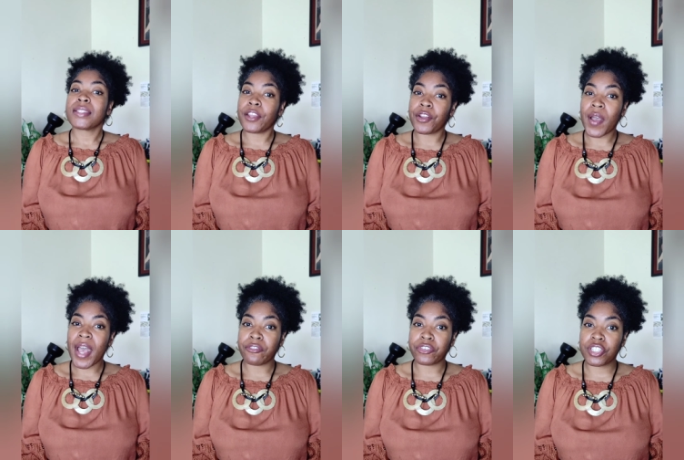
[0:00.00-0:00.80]
Tarot
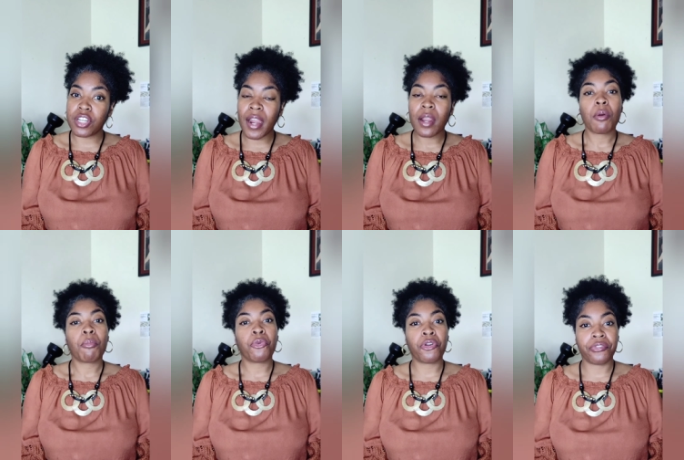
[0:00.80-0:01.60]
After Dark,
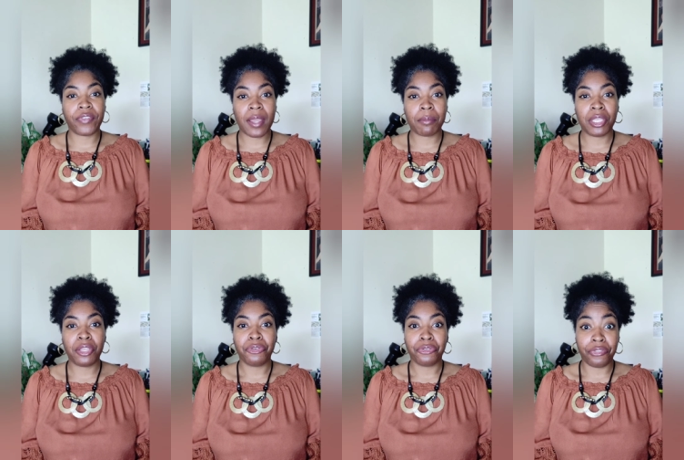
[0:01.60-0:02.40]
more
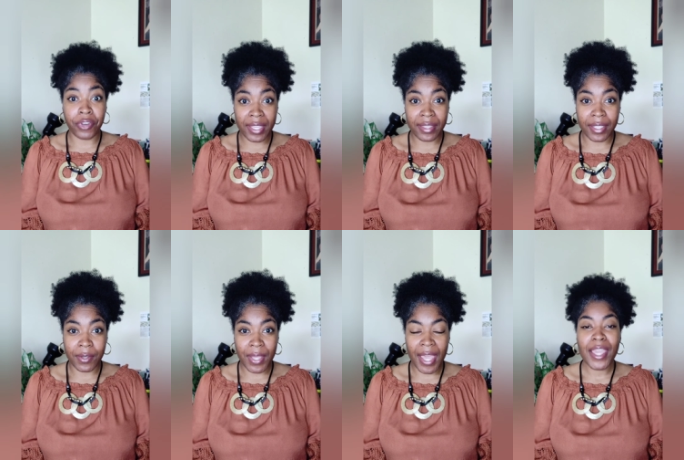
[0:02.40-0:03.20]

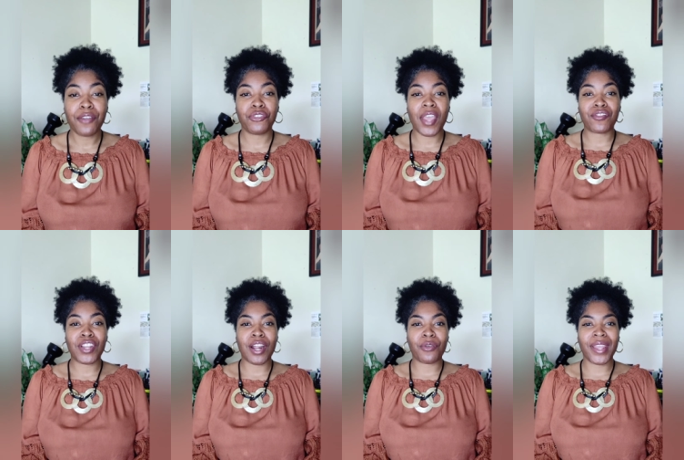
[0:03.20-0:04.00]
family-friendly, okay? If you
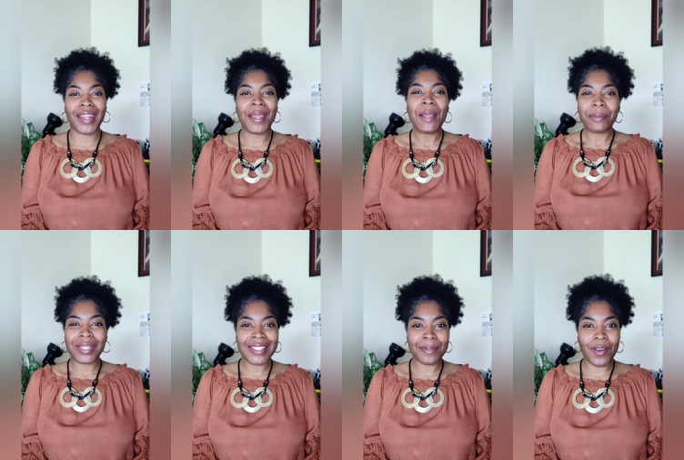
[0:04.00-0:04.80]
have not already,
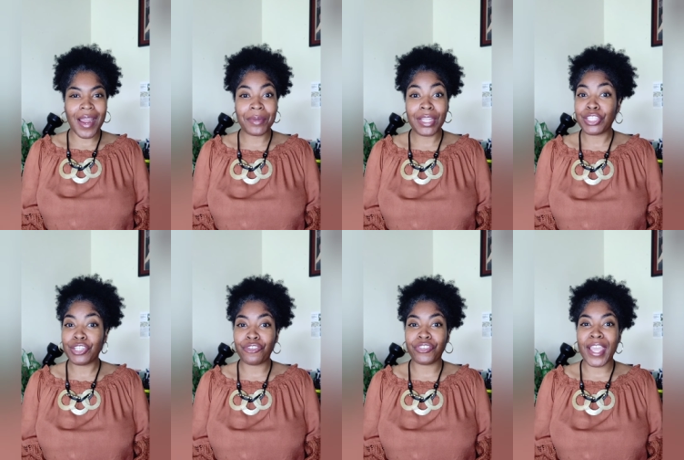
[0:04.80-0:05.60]
please subscribe and hit
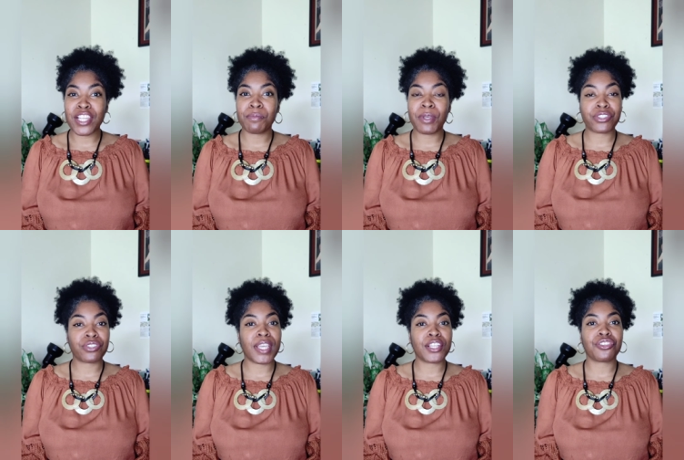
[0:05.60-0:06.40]
the notification bell
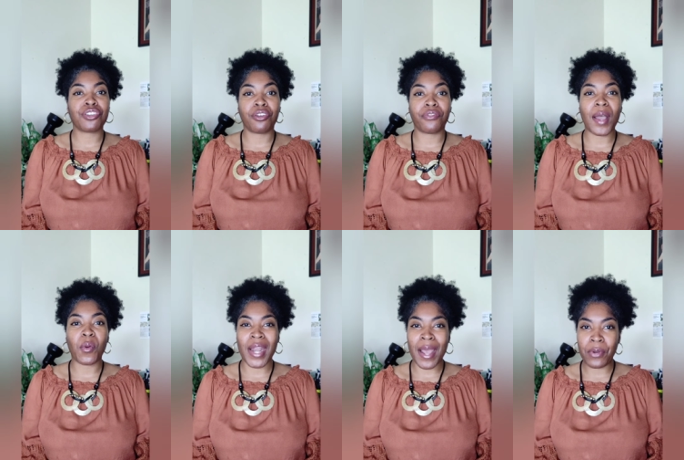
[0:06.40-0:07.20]
so that you're
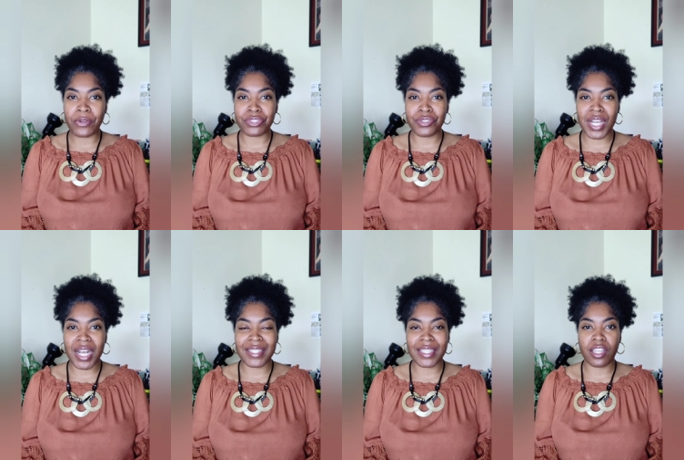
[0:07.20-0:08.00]
notified when I post new
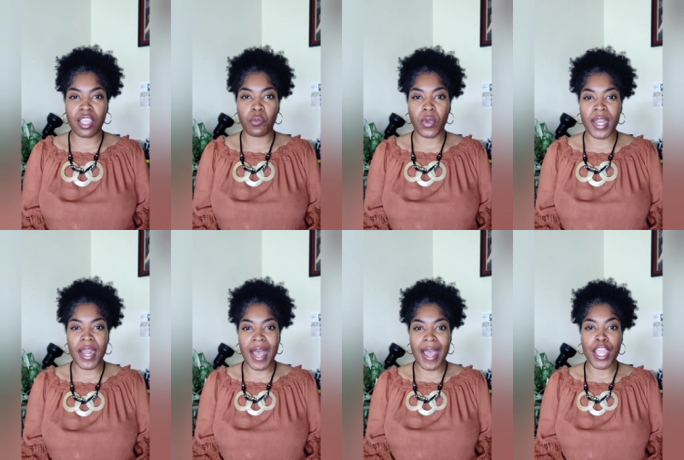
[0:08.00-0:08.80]
content and
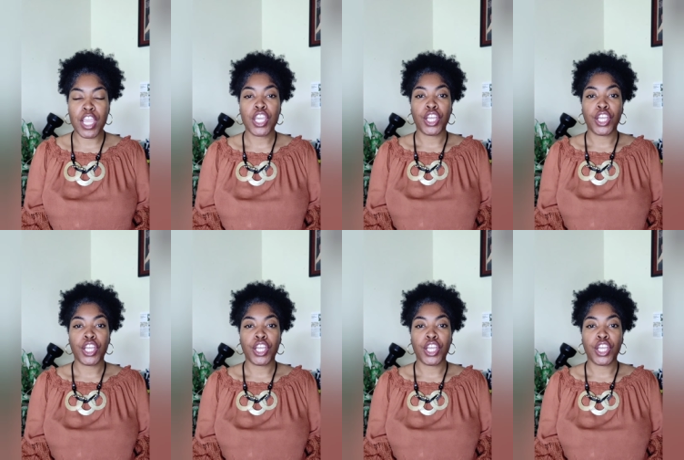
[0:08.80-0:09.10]
when I